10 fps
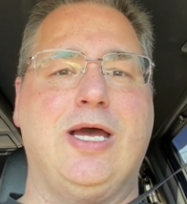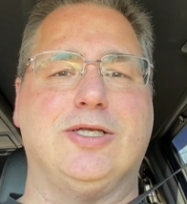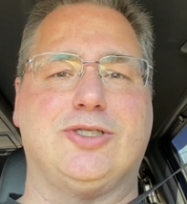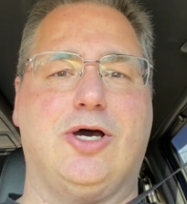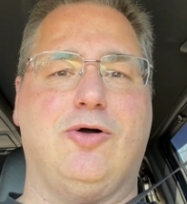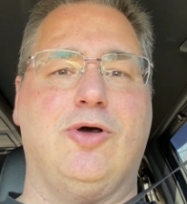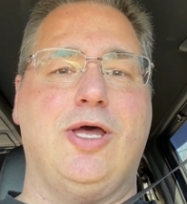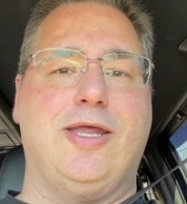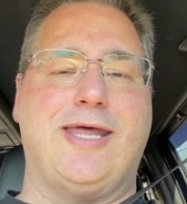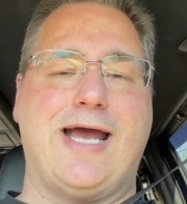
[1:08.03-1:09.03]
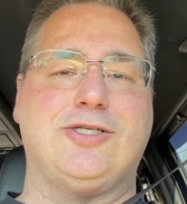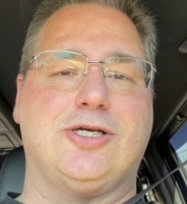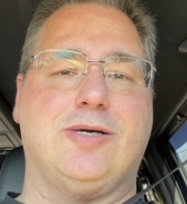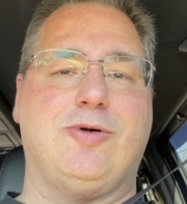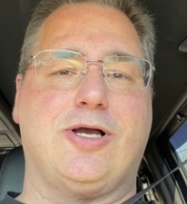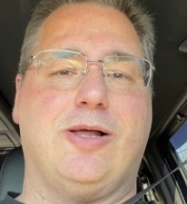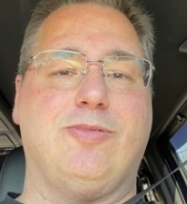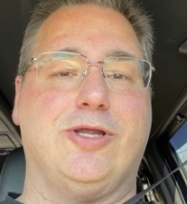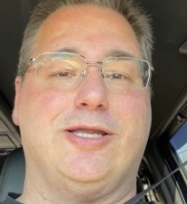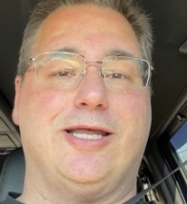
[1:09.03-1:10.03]
So that took up a
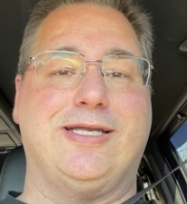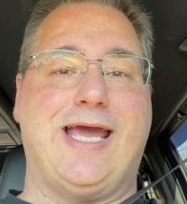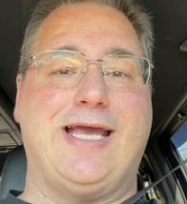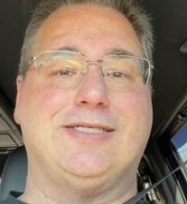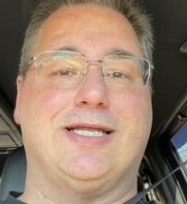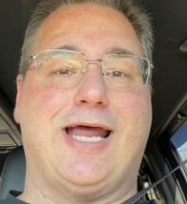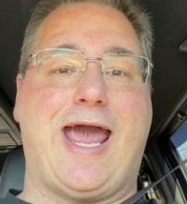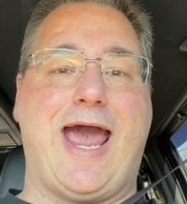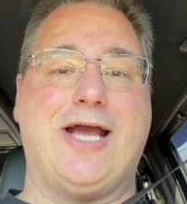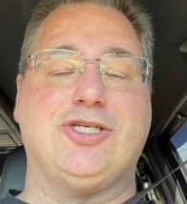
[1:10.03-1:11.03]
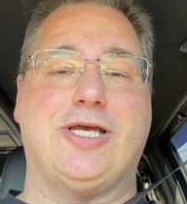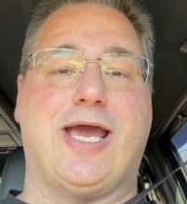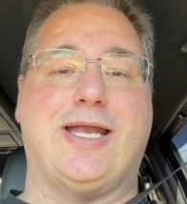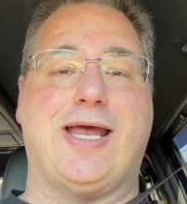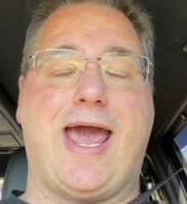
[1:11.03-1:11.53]
couple of the days that I actually had